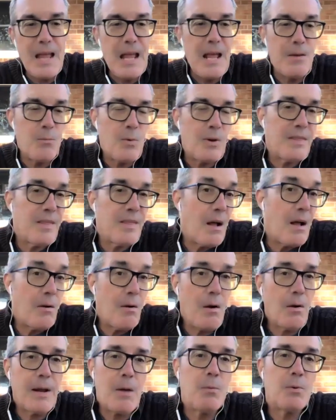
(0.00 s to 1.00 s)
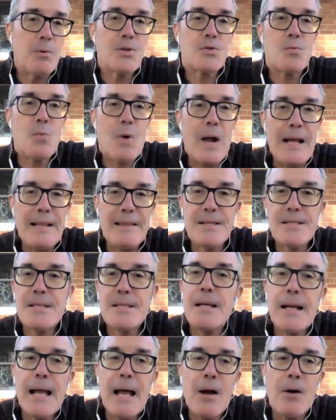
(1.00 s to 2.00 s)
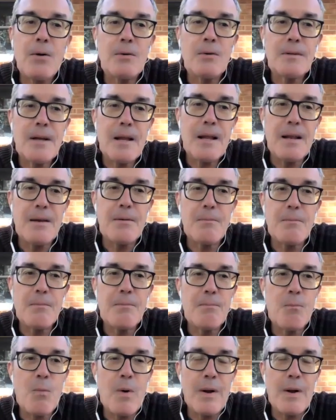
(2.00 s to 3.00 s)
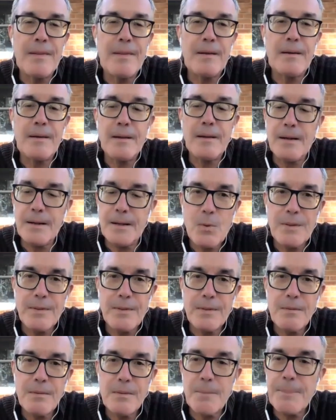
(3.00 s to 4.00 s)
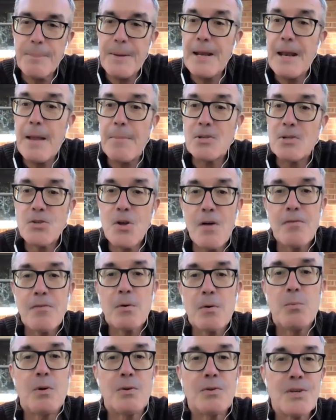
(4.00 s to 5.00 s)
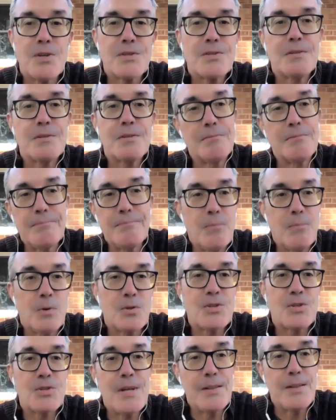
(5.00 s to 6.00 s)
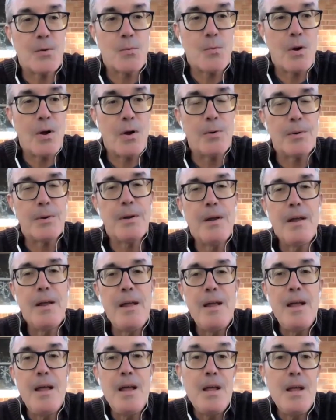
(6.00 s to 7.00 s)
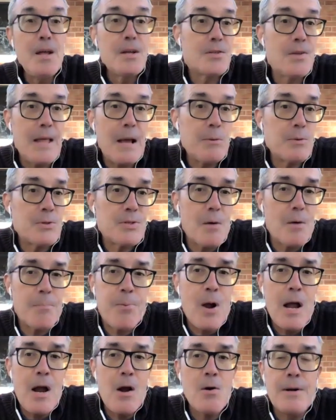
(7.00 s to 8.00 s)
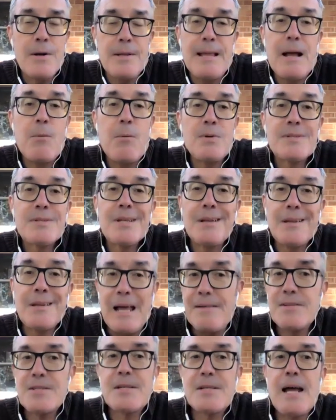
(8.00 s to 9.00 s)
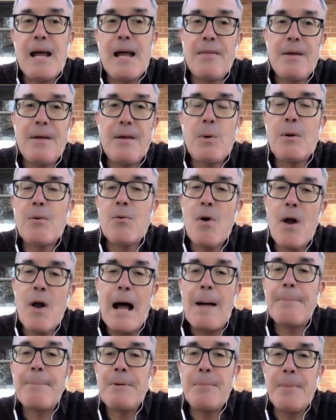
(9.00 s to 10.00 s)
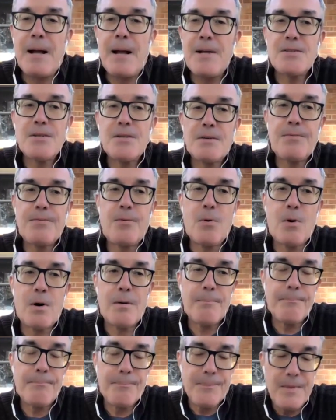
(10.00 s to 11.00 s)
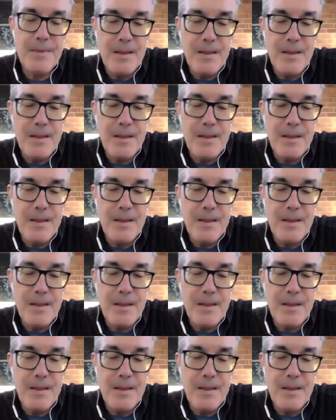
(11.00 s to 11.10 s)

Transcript: And we thought, okay, we'll just ride this thing out. And when the when the pandemic's over, we'll just we'll just hit the road. So that was our priority. That was the lifestyle that we were optimizing for.